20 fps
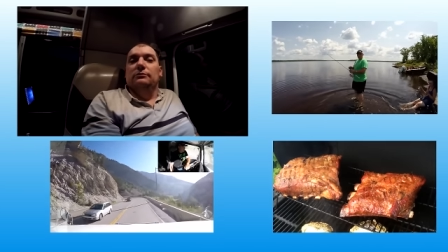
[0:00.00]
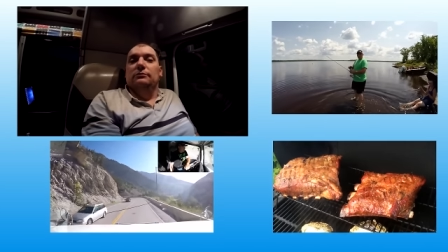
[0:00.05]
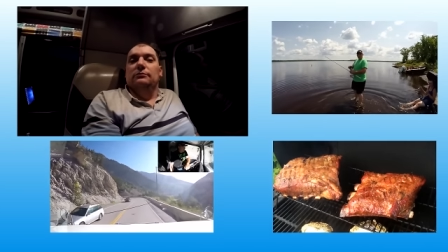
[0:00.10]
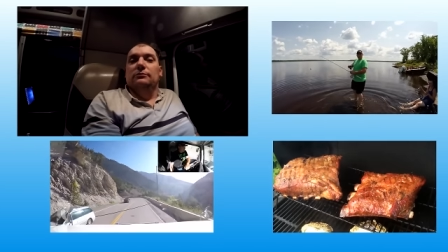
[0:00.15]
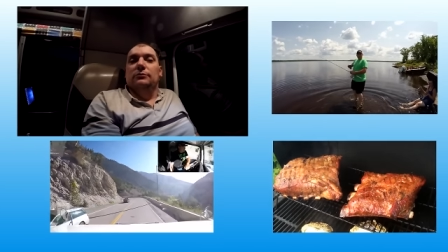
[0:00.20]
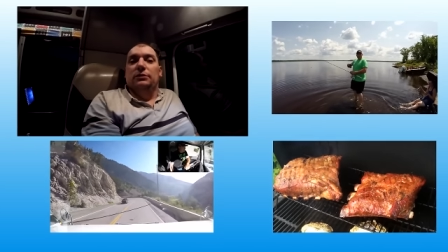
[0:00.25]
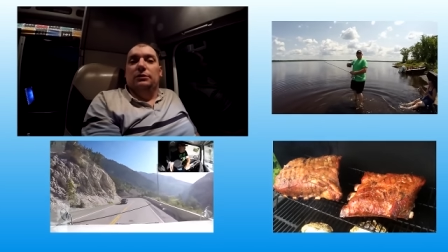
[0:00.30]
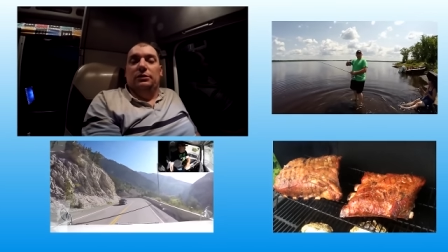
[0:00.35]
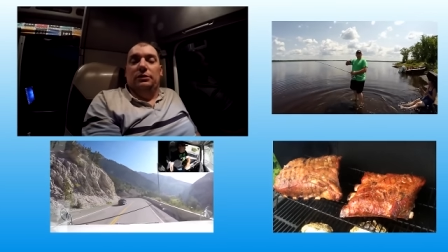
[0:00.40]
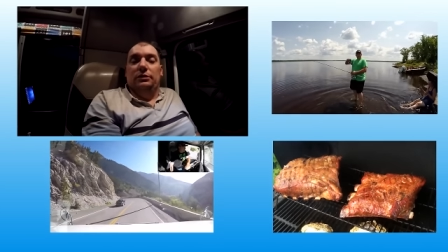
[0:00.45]

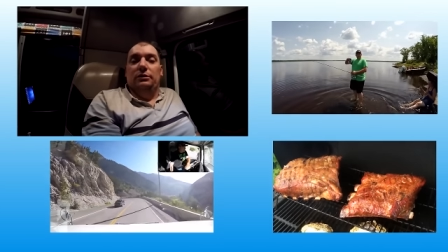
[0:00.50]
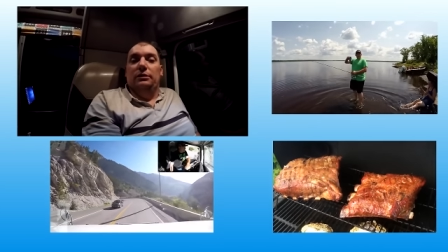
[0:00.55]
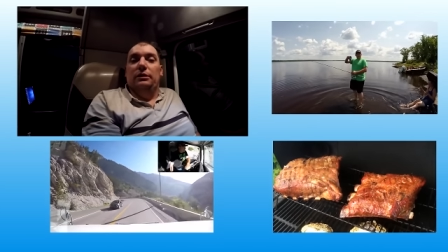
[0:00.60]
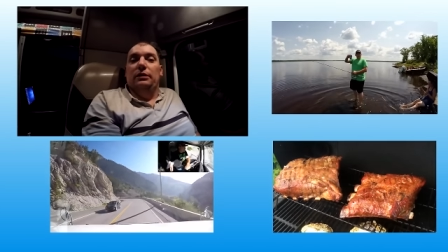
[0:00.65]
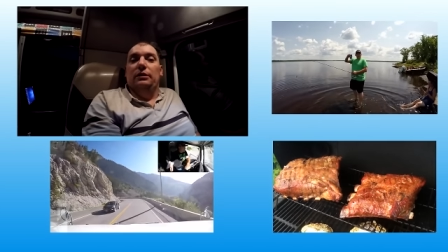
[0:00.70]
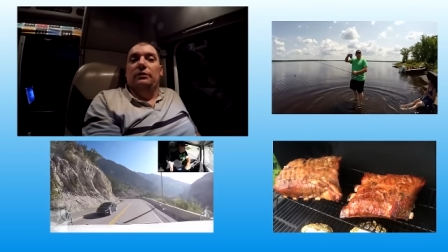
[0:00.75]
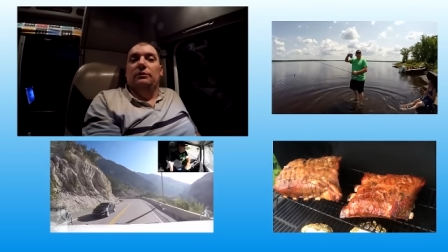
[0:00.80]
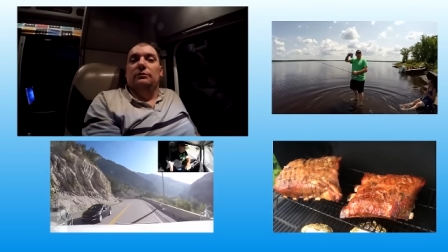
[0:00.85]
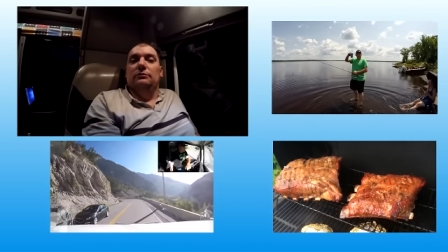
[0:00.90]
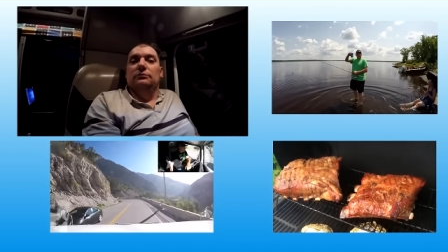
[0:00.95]
We'll see you
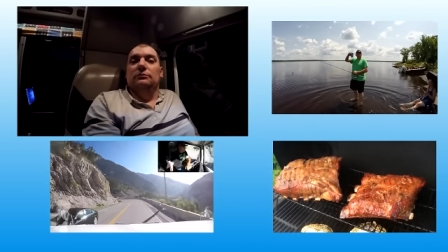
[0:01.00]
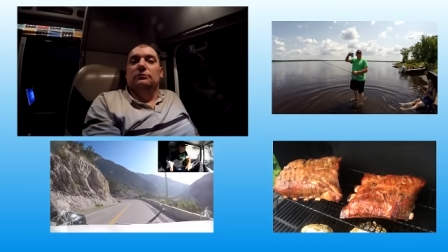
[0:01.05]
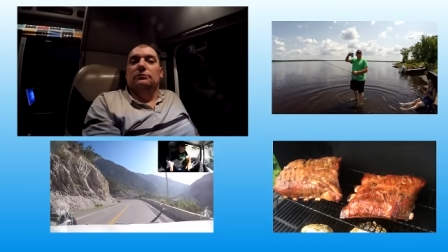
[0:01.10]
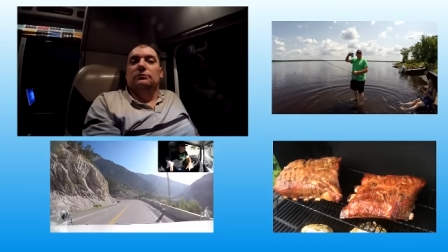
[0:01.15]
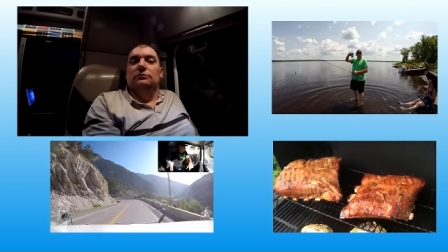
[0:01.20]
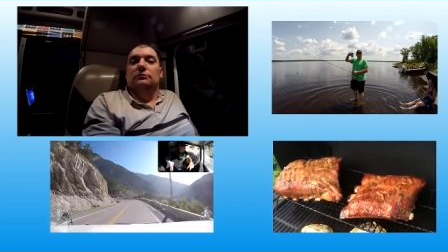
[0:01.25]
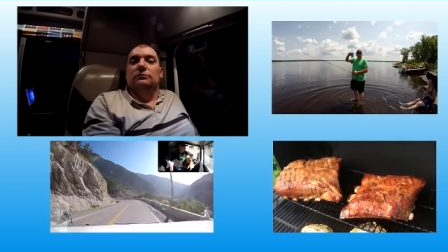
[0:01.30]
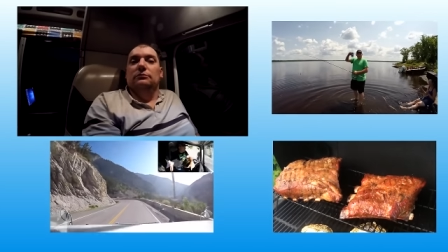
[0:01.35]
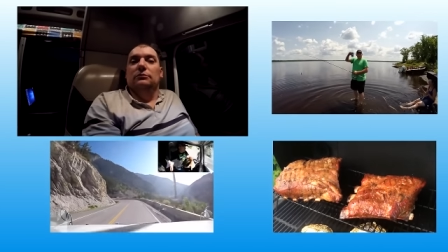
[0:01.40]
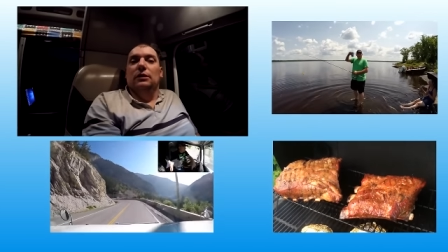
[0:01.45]
then.
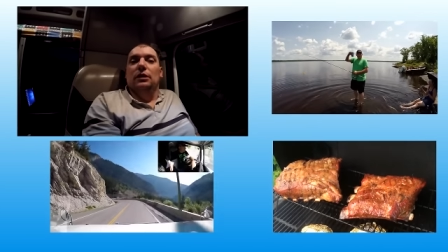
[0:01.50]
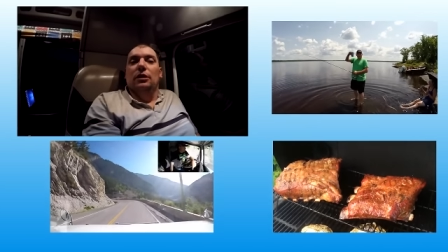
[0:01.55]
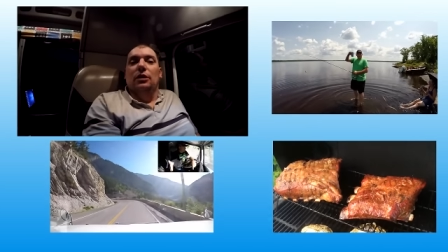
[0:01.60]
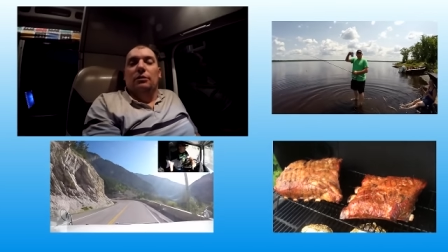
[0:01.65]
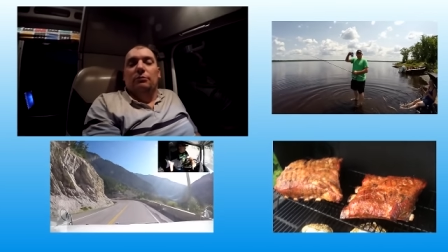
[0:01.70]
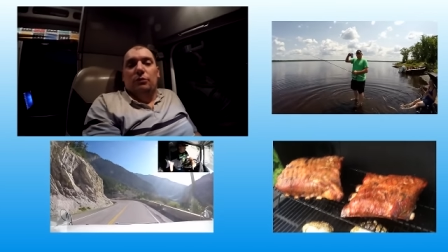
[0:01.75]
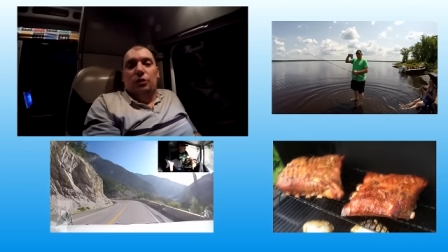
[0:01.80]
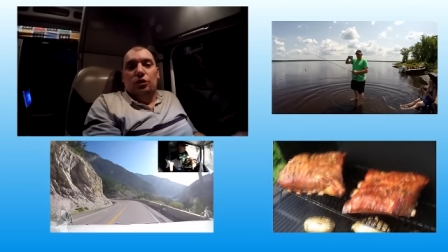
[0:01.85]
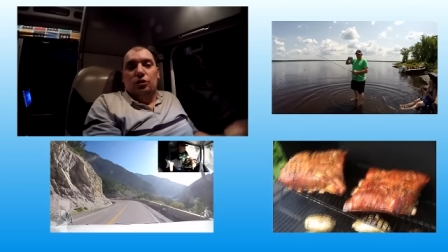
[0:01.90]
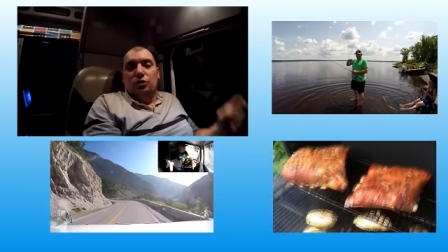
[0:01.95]

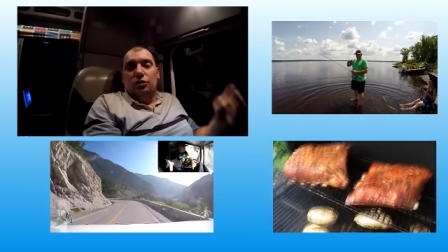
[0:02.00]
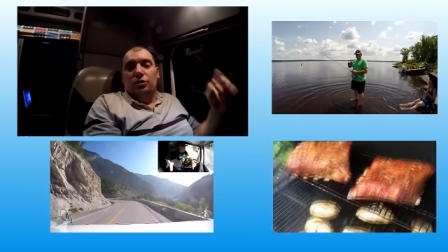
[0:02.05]
Be sure